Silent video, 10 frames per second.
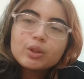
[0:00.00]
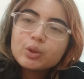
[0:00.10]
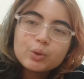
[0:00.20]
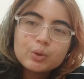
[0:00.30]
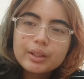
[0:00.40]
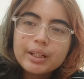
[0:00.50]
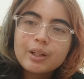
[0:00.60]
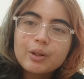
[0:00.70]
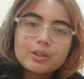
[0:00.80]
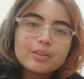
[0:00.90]
2, 3
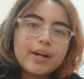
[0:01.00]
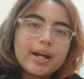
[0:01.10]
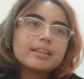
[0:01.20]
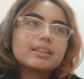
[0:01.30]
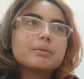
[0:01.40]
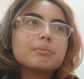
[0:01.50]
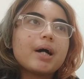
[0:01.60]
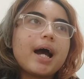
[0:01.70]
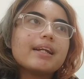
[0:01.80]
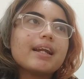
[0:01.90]
close friends,
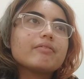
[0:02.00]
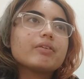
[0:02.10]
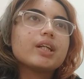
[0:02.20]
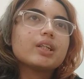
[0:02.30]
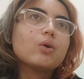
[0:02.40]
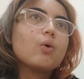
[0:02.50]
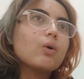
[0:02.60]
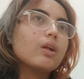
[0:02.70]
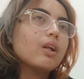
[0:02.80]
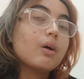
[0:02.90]
but I never really
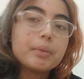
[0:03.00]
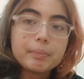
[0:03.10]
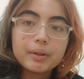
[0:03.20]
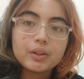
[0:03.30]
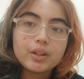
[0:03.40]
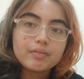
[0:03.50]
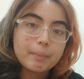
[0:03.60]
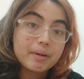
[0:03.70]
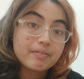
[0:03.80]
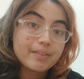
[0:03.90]
told a lot of people, not
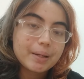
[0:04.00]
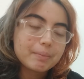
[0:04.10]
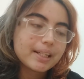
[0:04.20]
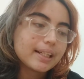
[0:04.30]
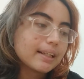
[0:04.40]
even my family.